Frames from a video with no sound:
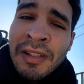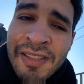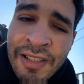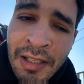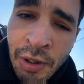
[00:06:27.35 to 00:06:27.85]

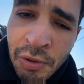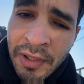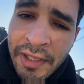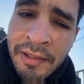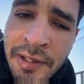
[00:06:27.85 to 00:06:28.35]

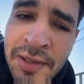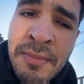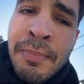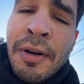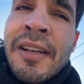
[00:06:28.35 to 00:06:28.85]
slowly increase
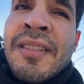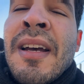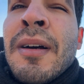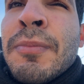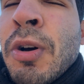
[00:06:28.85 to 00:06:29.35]
in price,
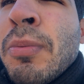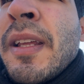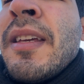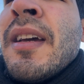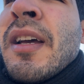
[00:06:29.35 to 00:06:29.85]

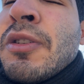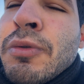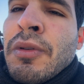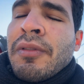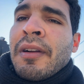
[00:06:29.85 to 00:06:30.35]
probably 2
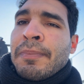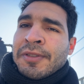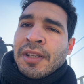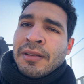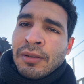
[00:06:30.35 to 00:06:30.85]
to
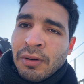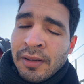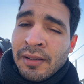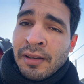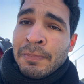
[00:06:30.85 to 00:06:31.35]

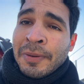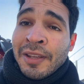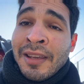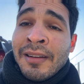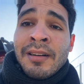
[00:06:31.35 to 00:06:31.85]
3% per
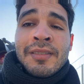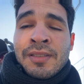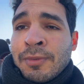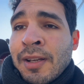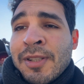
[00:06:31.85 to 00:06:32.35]
year,
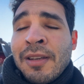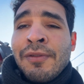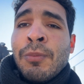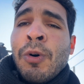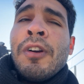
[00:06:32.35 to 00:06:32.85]
sometimes
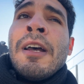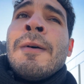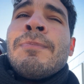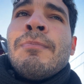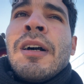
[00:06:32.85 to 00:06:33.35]
even more.
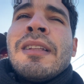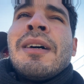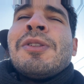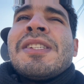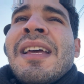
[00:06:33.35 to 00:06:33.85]
But I
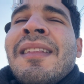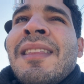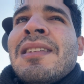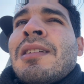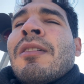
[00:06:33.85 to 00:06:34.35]
would say
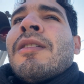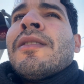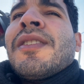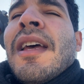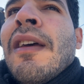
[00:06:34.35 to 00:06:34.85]
these
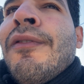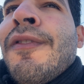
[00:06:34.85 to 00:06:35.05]
cars, if